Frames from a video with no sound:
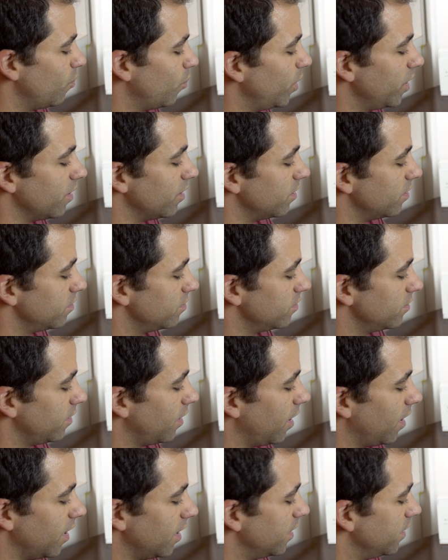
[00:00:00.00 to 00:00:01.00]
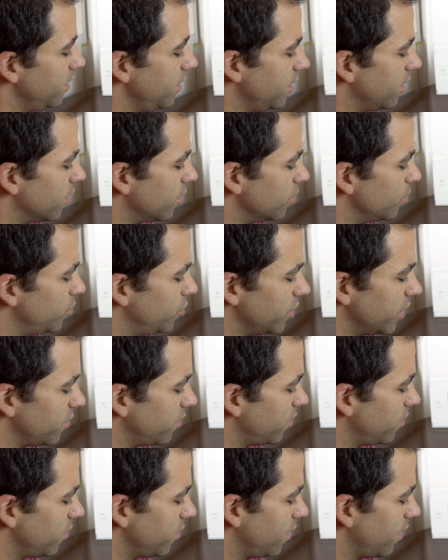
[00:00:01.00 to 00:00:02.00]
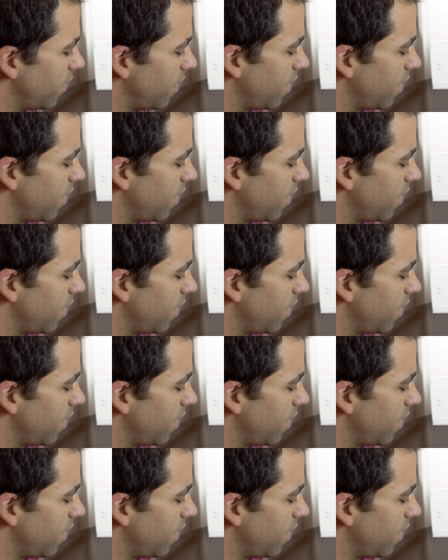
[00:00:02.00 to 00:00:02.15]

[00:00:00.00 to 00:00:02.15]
will. Uh, you know, just...